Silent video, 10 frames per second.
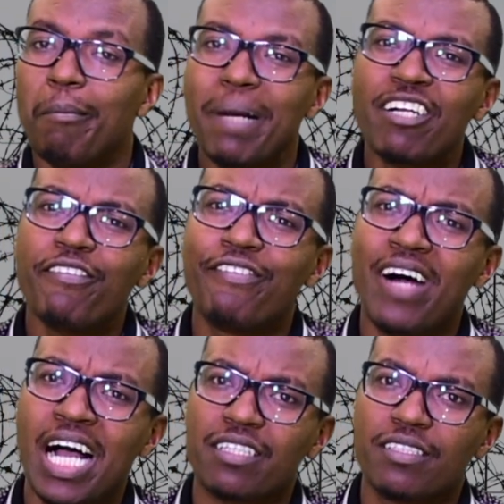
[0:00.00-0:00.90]
Matter of
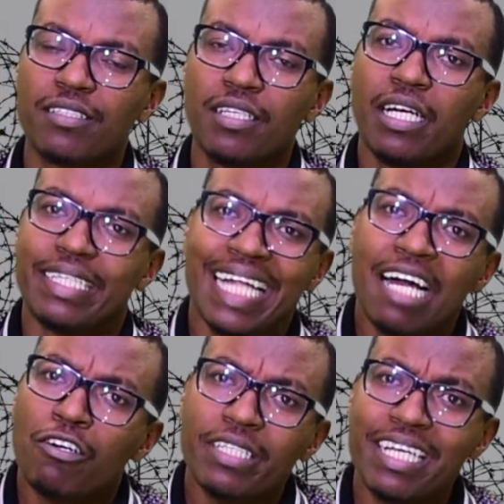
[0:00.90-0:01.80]
fact,
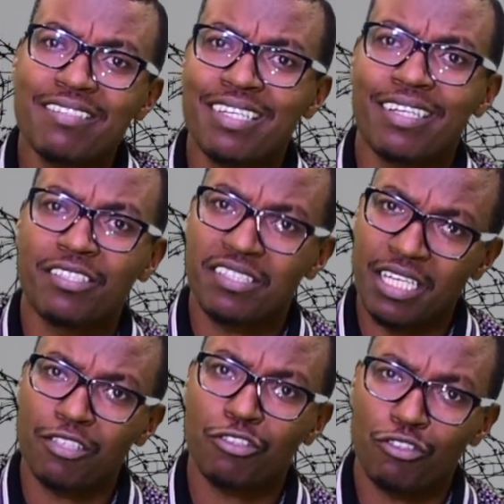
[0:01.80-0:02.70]
not only is it a
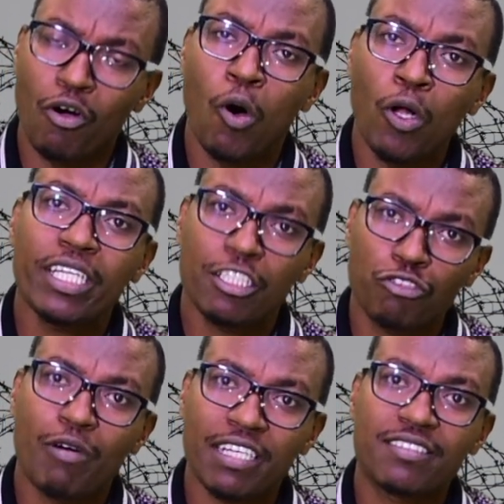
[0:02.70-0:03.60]
sin to wholly
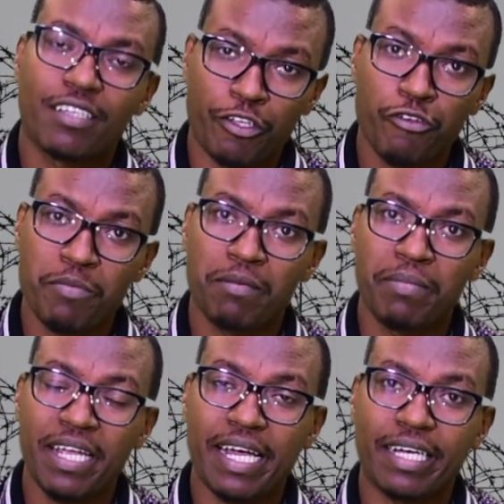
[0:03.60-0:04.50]
trust a human
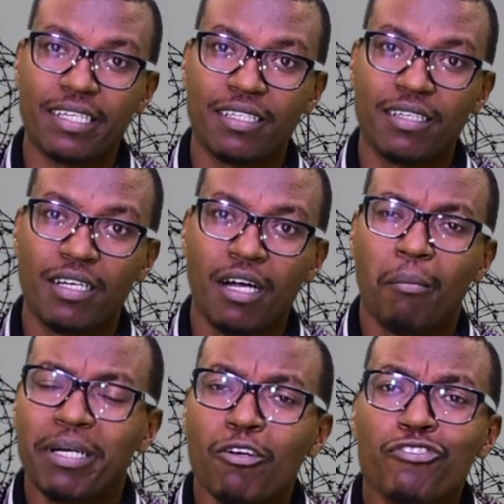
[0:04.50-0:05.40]
being,
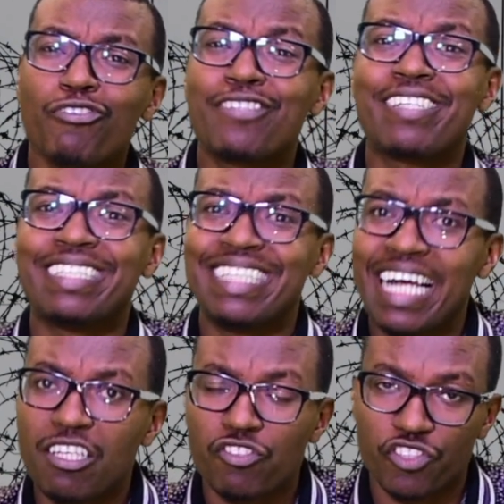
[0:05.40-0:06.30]
but also it's a
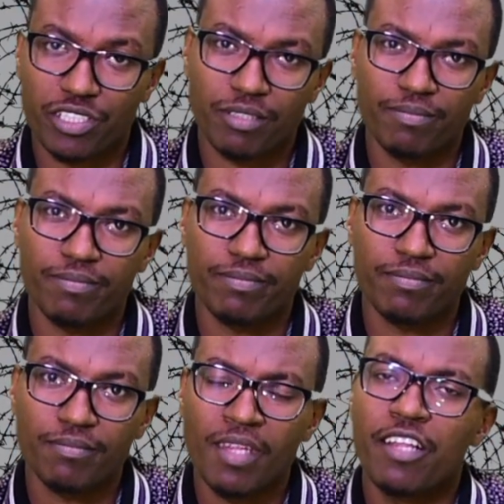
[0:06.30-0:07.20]
danger.
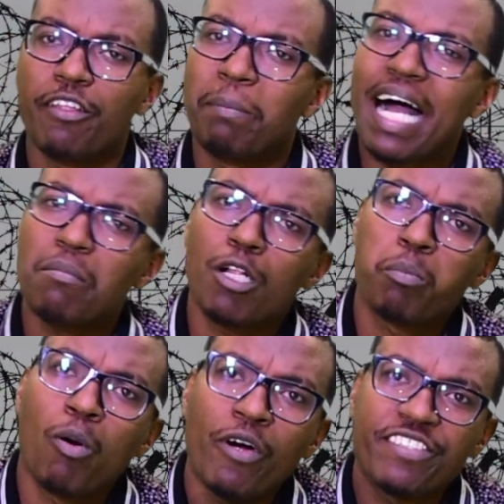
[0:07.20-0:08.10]
The Bible
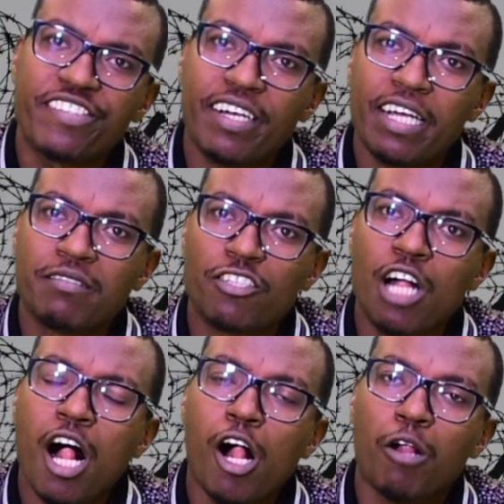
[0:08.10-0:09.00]
points it in
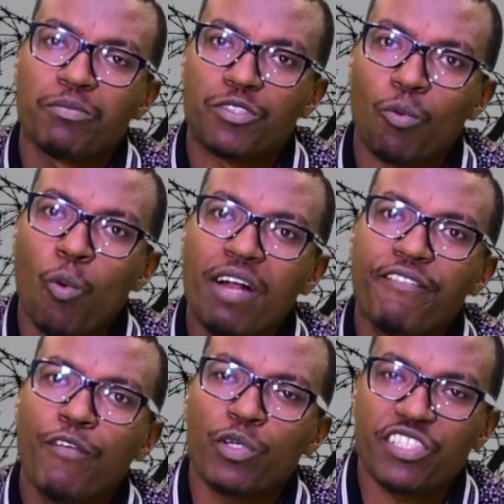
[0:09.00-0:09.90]
Psalms
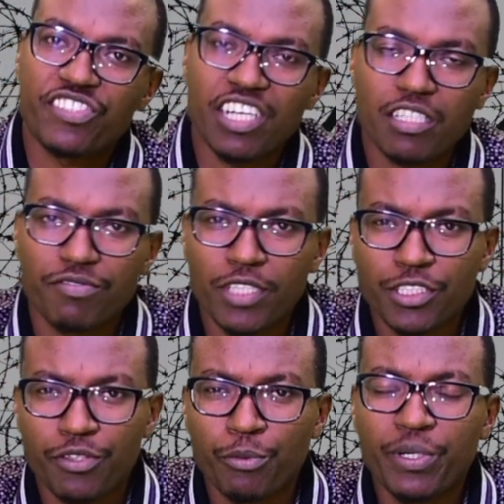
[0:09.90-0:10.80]
146
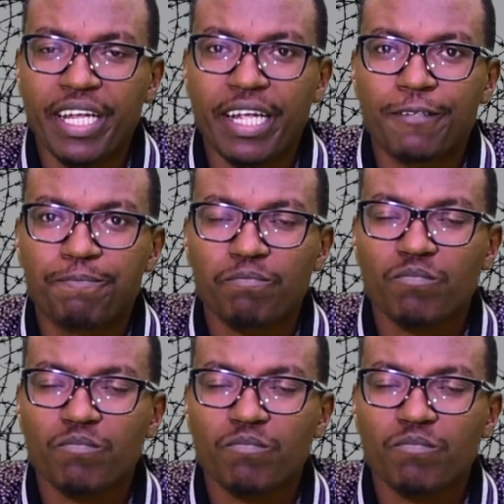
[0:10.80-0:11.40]
verse 3.